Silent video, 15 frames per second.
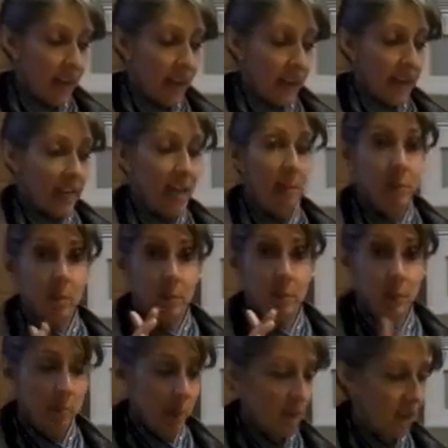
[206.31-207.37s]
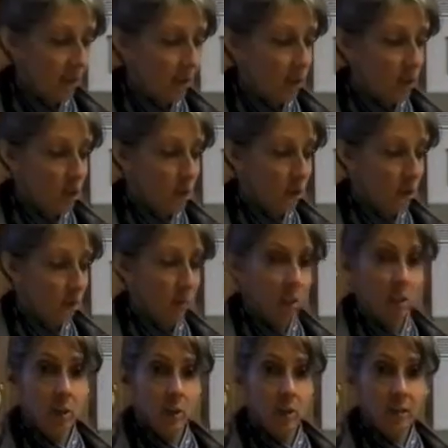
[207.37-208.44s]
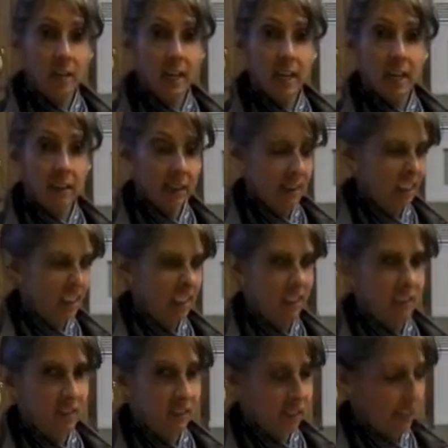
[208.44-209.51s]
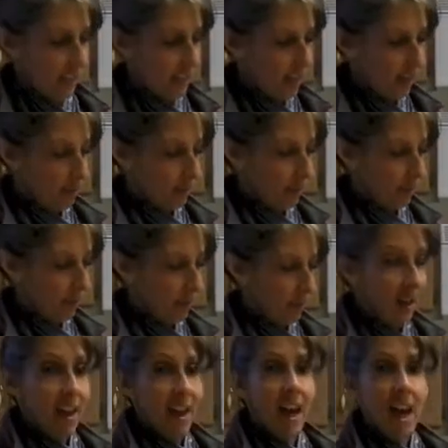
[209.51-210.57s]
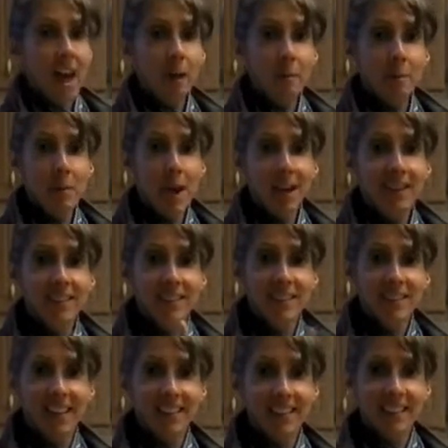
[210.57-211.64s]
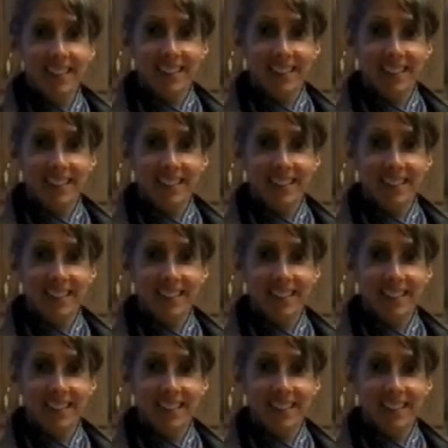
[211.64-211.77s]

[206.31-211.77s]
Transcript: And I'm going to be back to show you what it looks like. This gets very loud. I'll be back in a second.